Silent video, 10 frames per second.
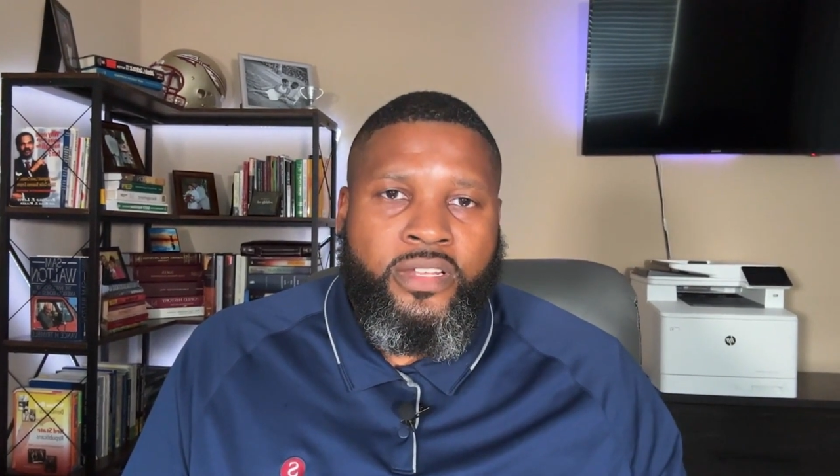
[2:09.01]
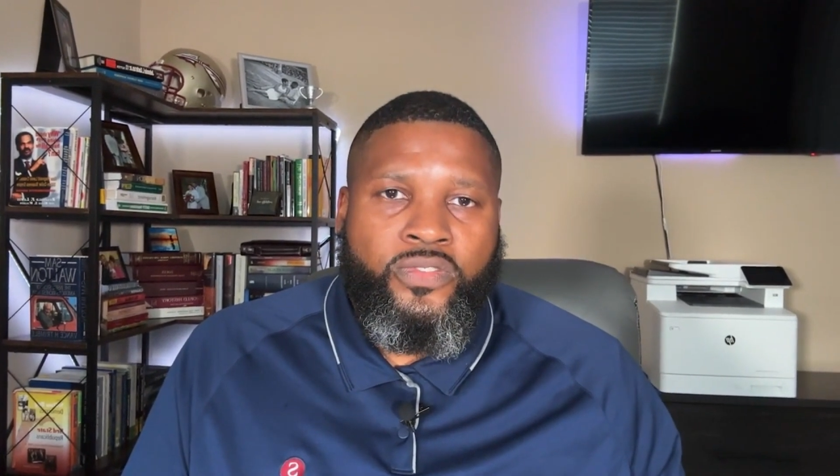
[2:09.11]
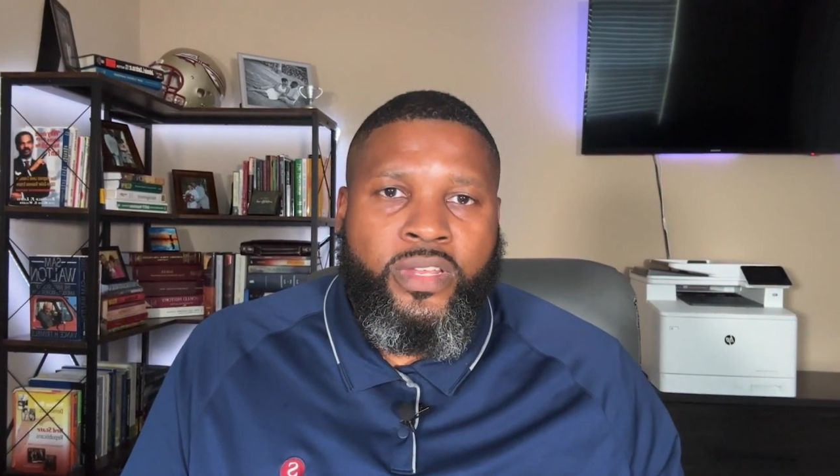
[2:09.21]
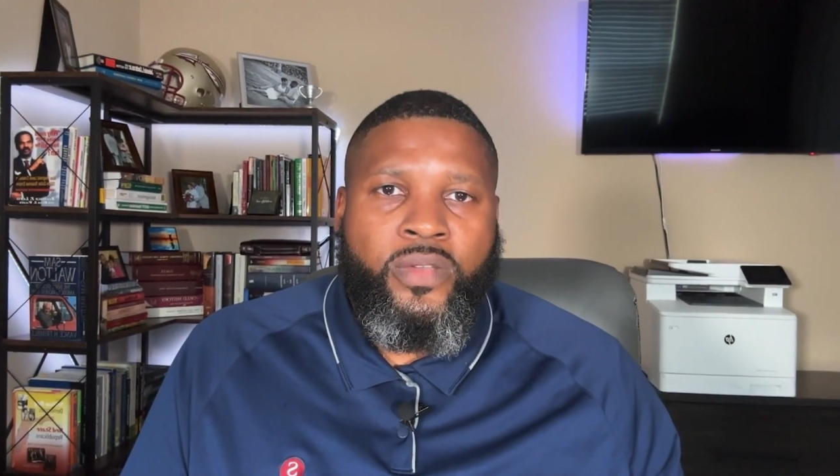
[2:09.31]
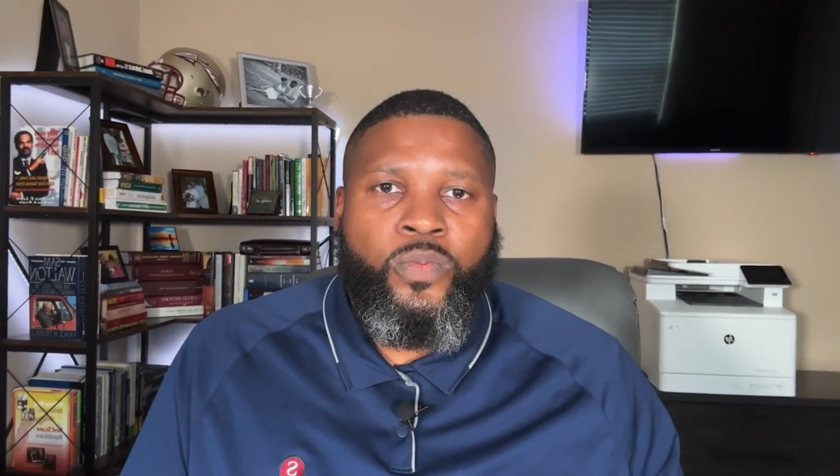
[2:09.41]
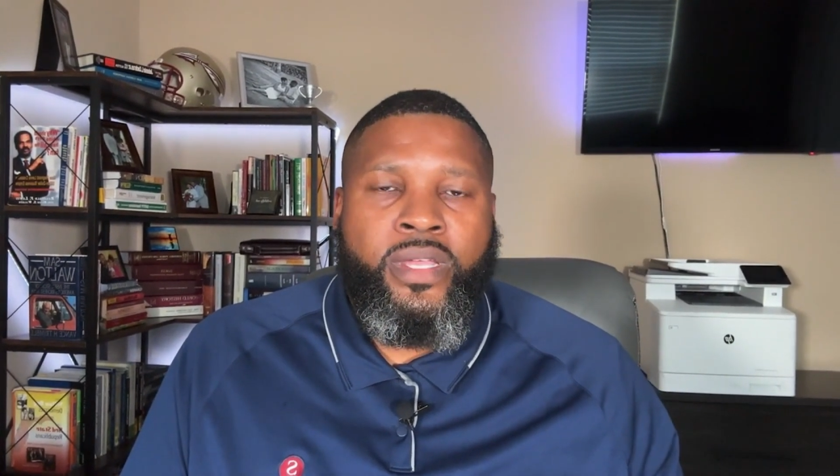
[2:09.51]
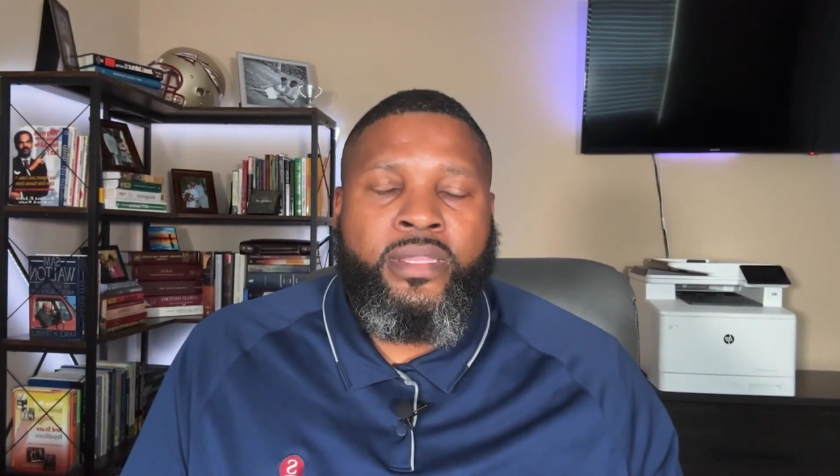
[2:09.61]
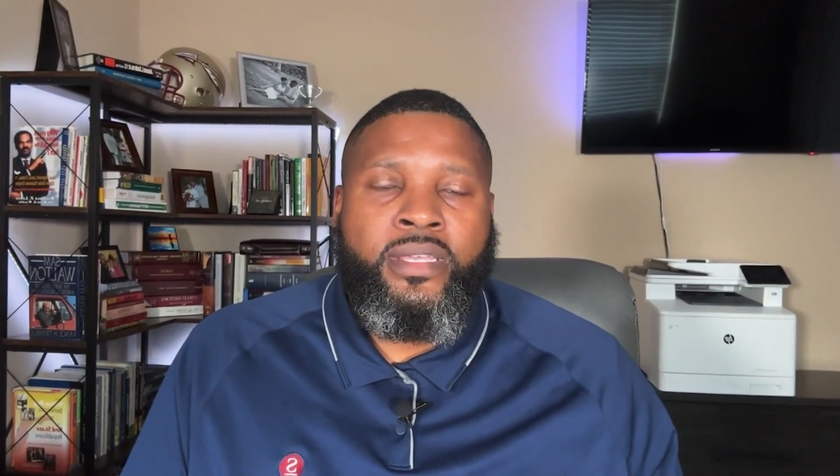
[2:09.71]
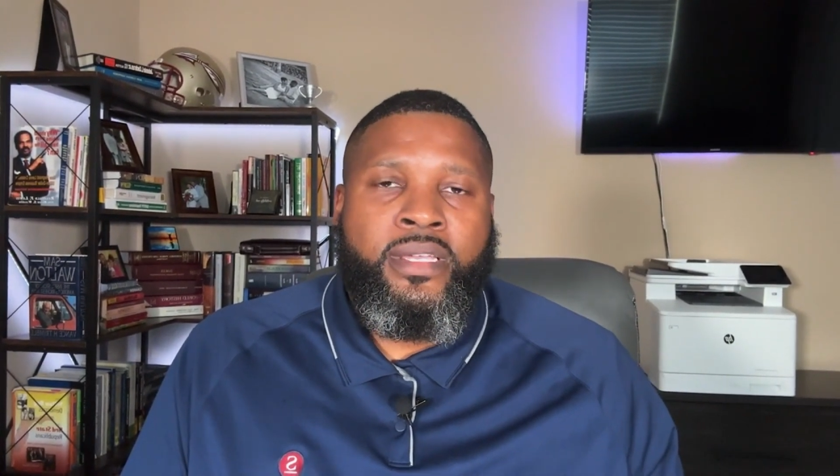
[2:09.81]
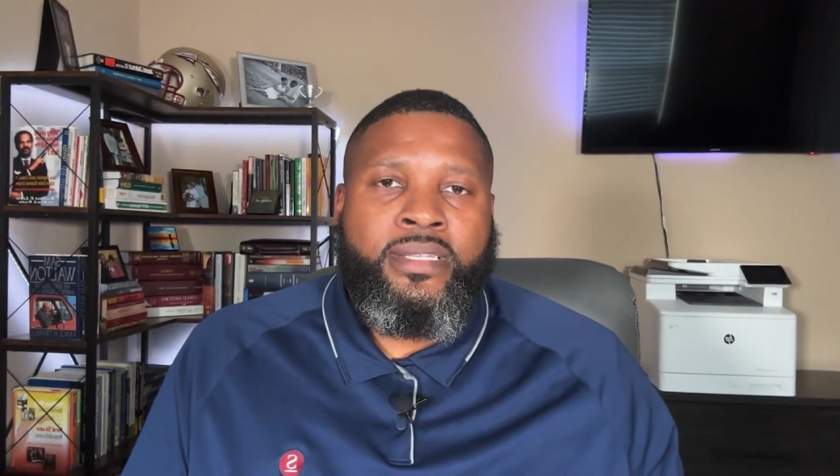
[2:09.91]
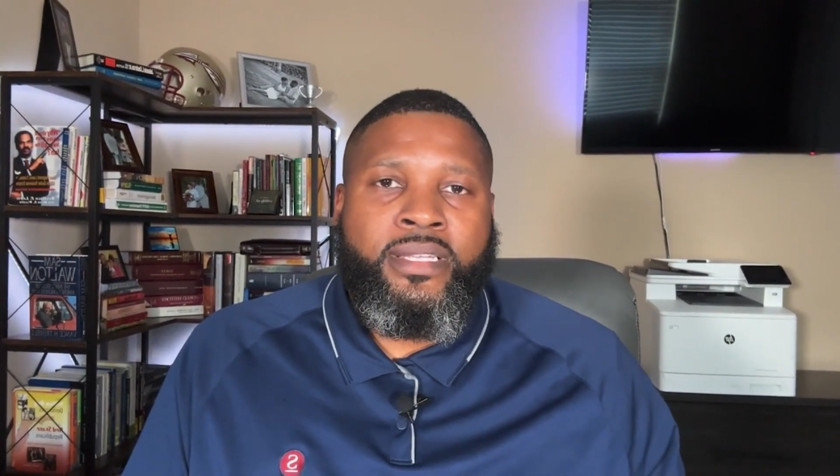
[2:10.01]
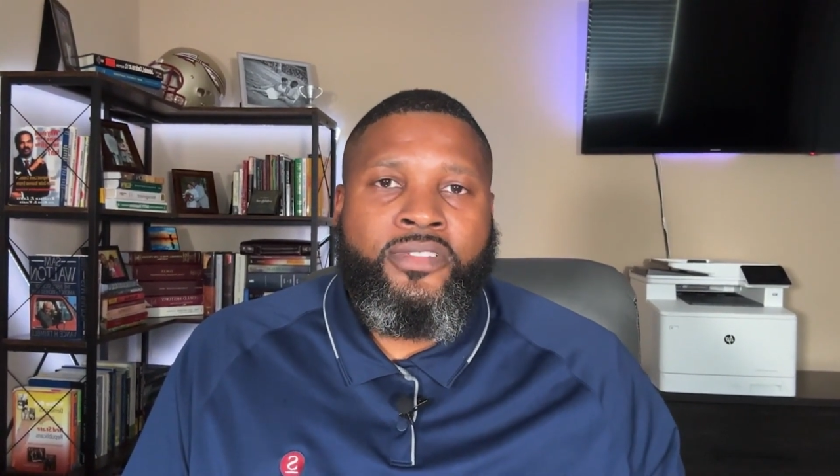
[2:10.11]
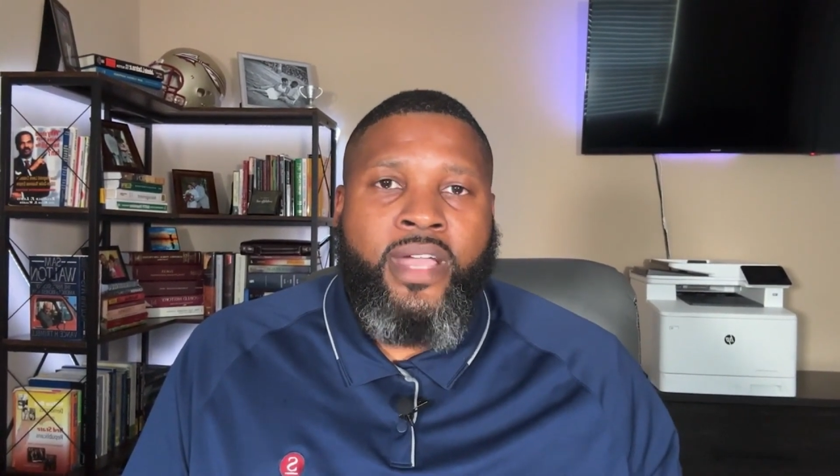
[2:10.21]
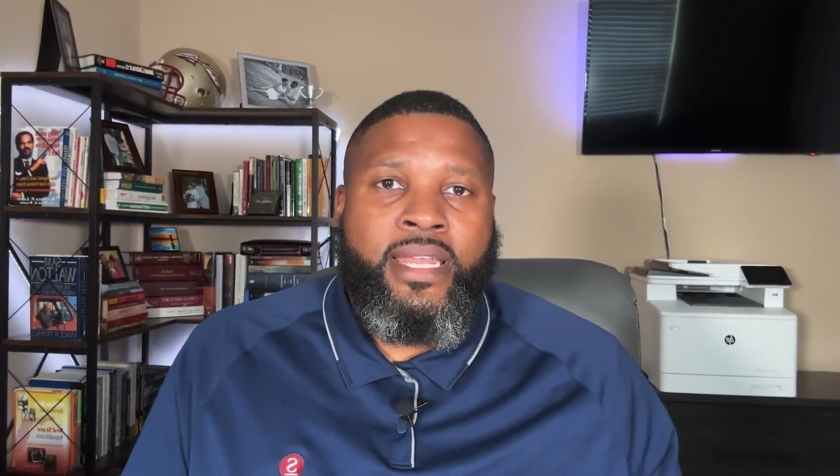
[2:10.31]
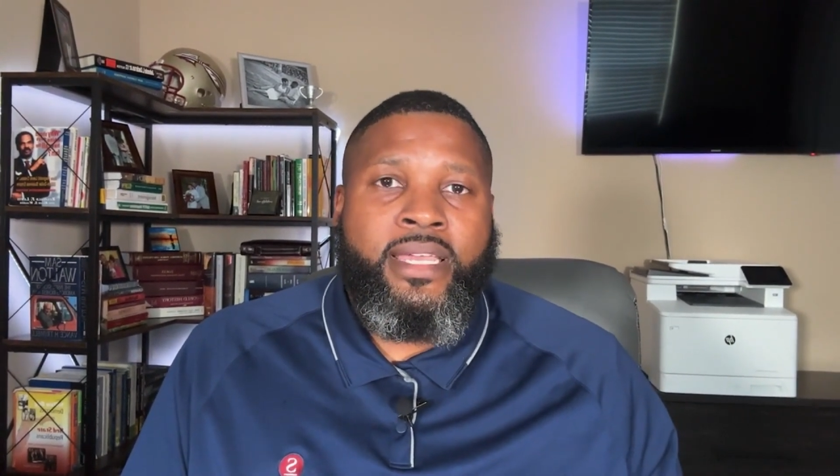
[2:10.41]
treated with to
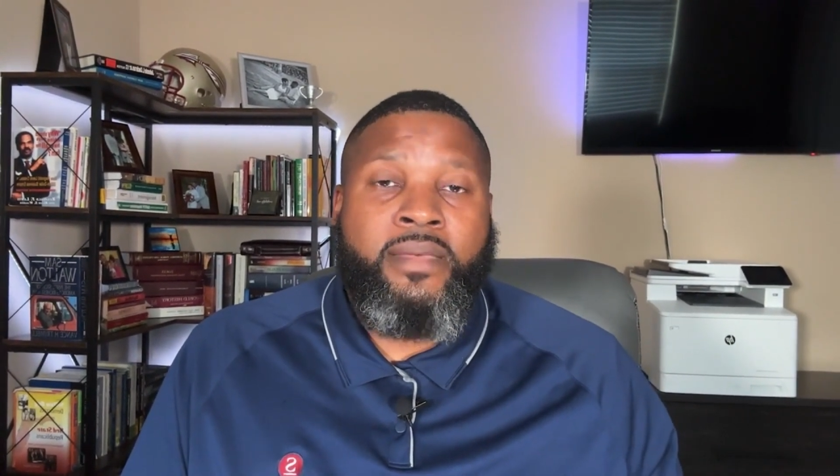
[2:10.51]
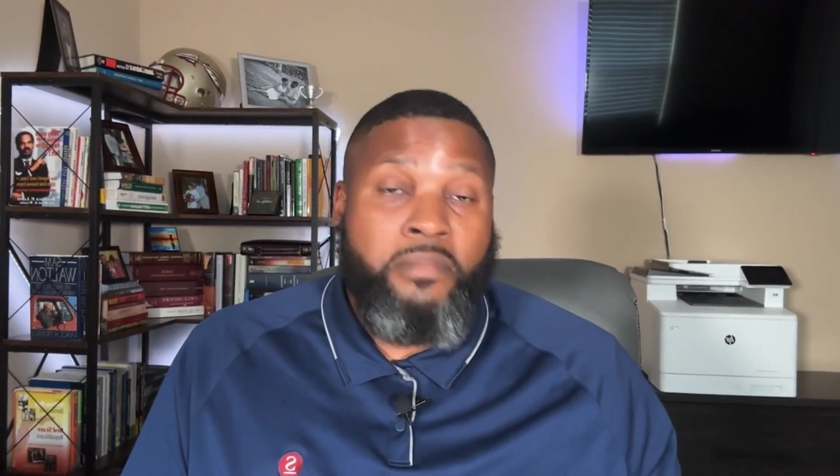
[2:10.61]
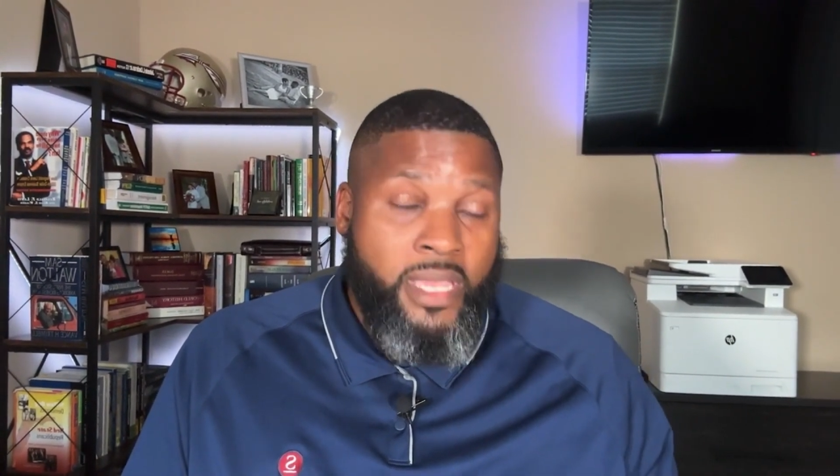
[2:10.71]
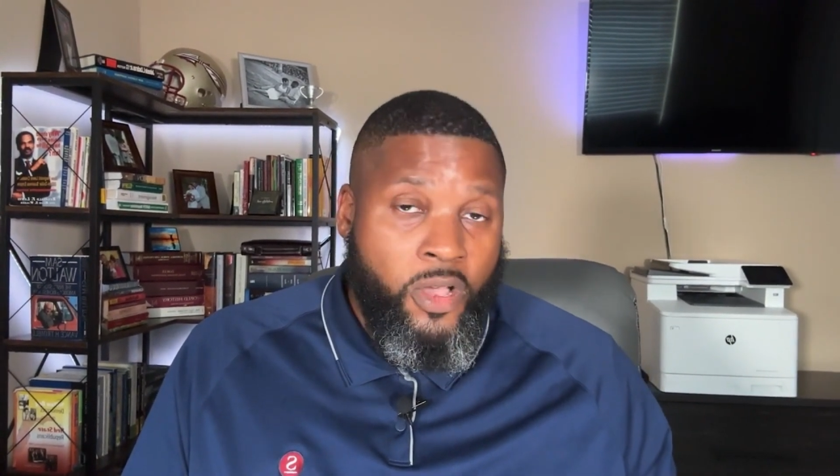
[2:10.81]
try to